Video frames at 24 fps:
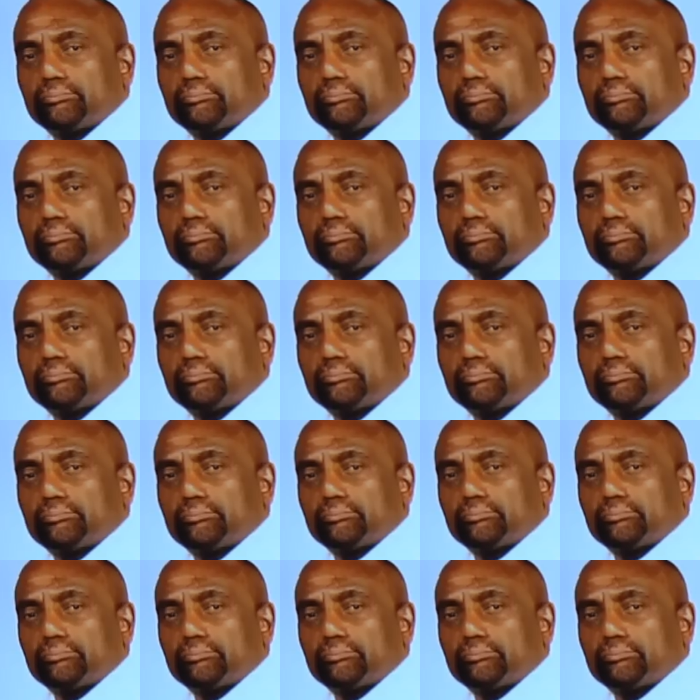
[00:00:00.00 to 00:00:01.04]

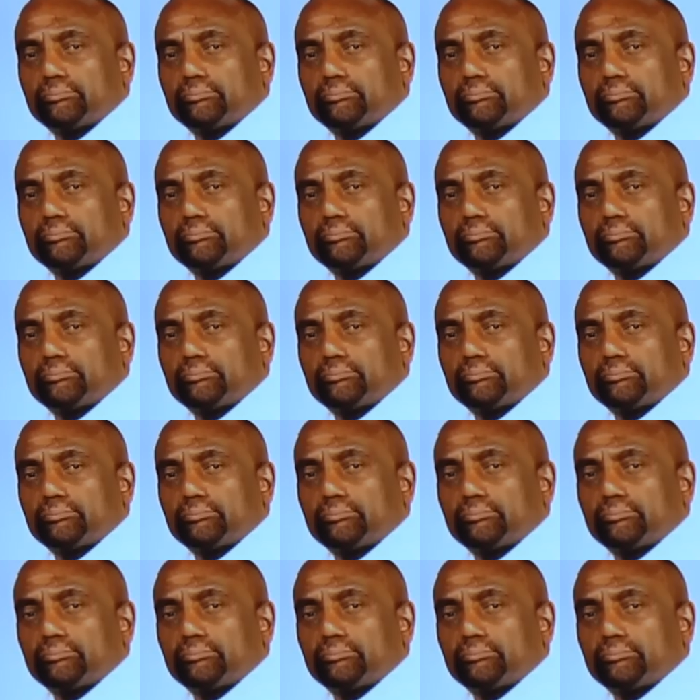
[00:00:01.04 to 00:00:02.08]

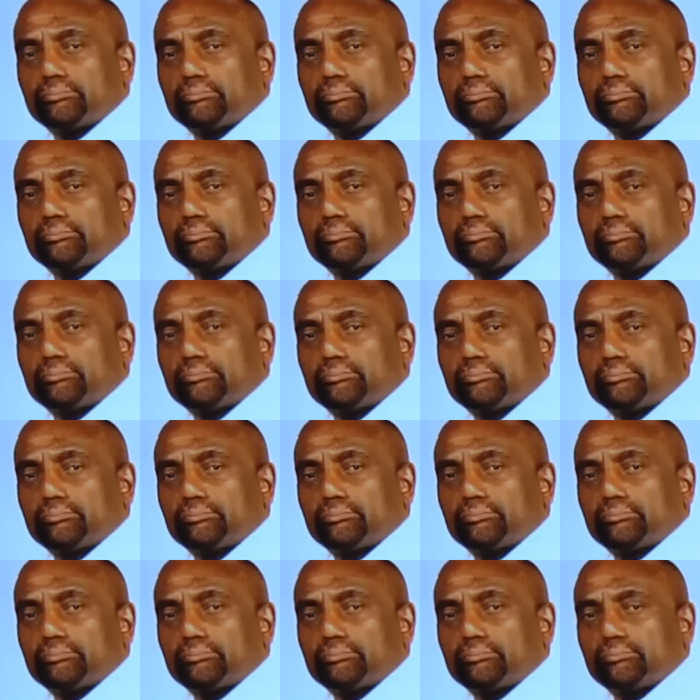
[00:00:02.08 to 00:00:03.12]

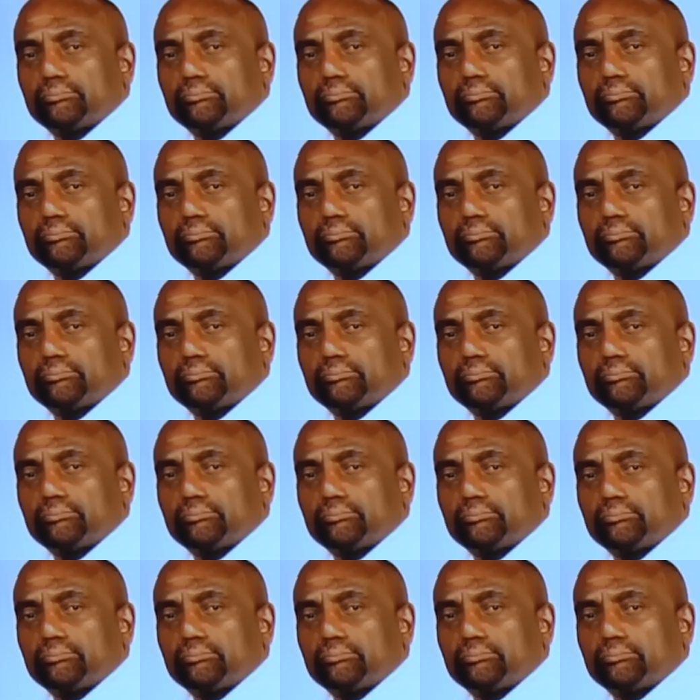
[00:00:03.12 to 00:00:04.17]

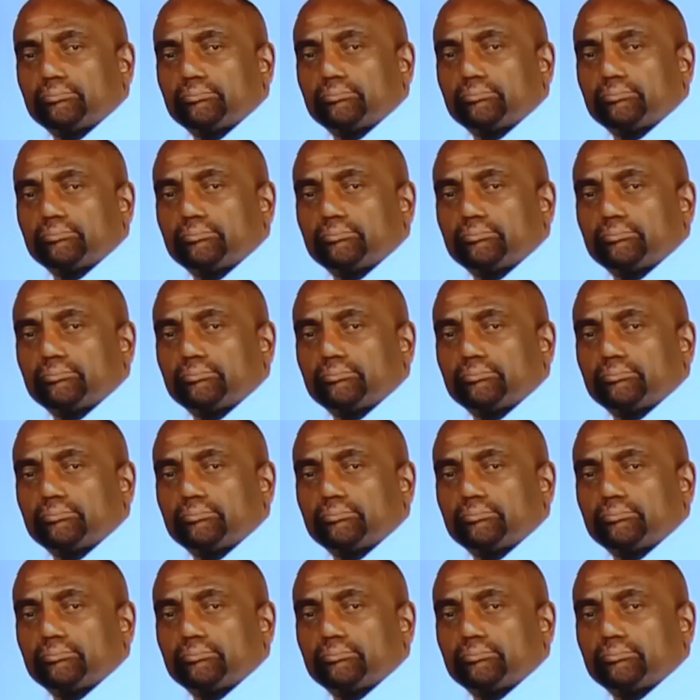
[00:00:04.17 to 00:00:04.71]
(not speaking)